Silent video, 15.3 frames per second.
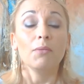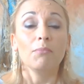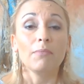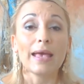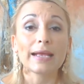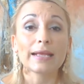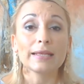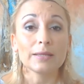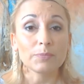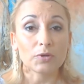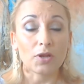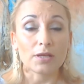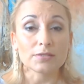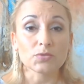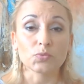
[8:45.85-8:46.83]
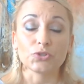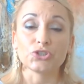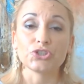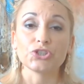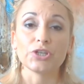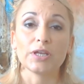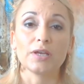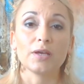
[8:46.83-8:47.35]
MAC lip gloss
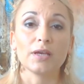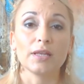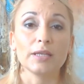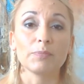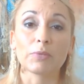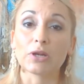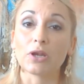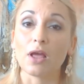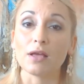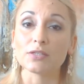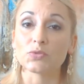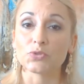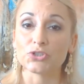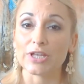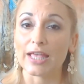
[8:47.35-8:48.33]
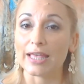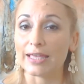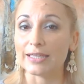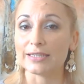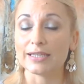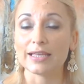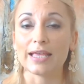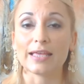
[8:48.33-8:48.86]
which I had
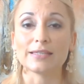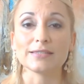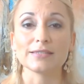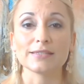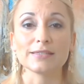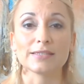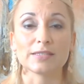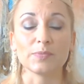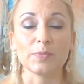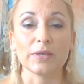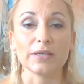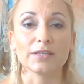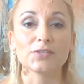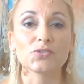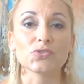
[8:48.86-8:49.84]
has disappeared,